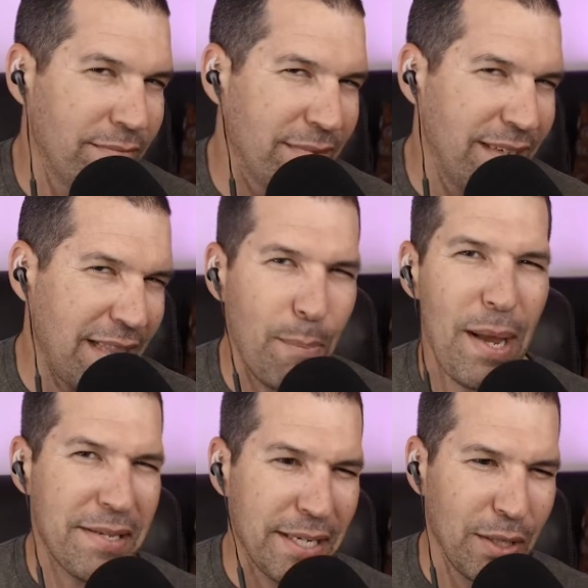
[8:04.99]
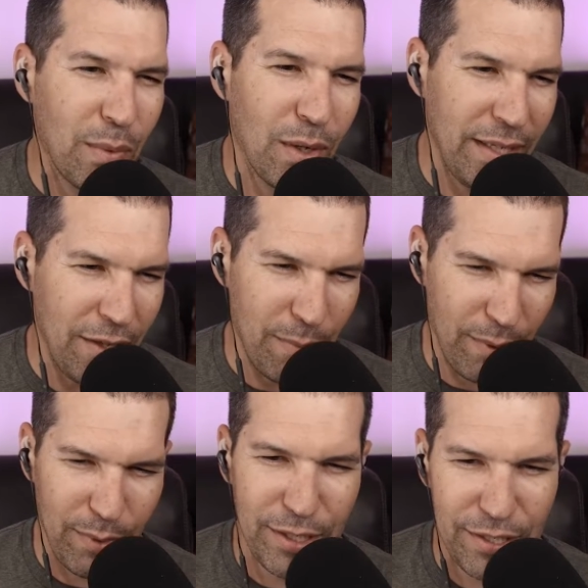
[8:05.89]
It's not the best thing in the world either,
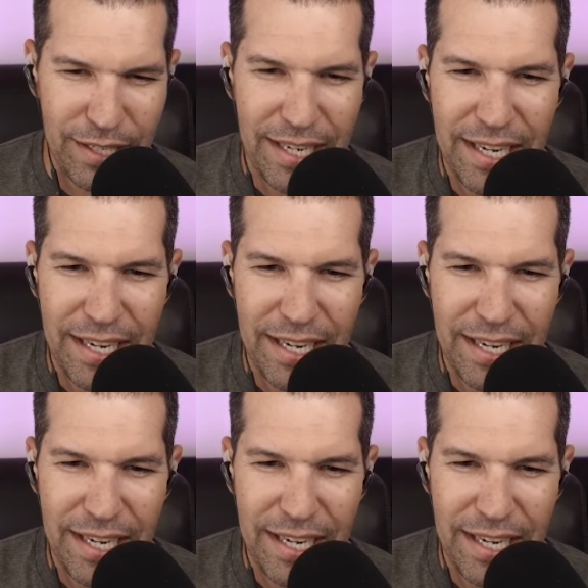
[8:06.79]
but we'll just,